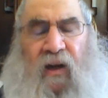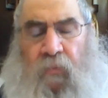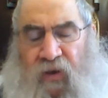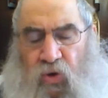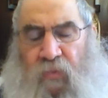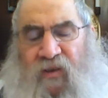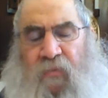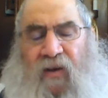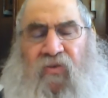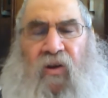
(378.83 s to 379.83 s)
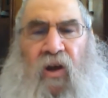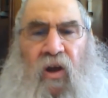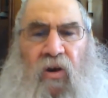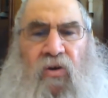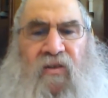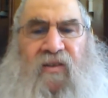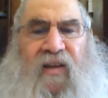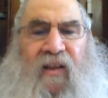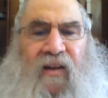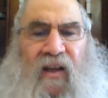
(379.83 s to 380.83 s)
That'll be Trumas Meiser because the
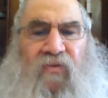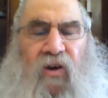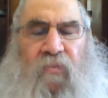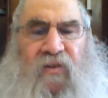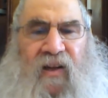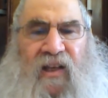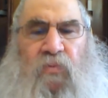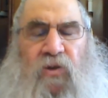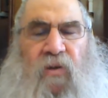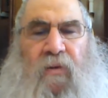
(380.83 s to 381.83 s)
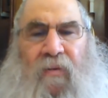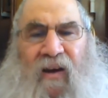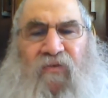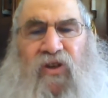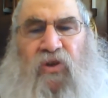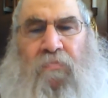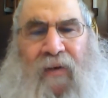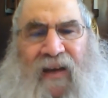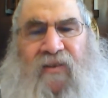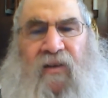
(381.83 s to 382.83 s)
Seder Advarim is not supposed to be Mafresh
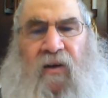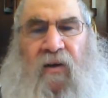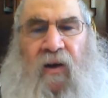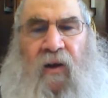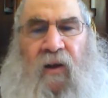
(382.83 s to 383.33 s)
Meiser.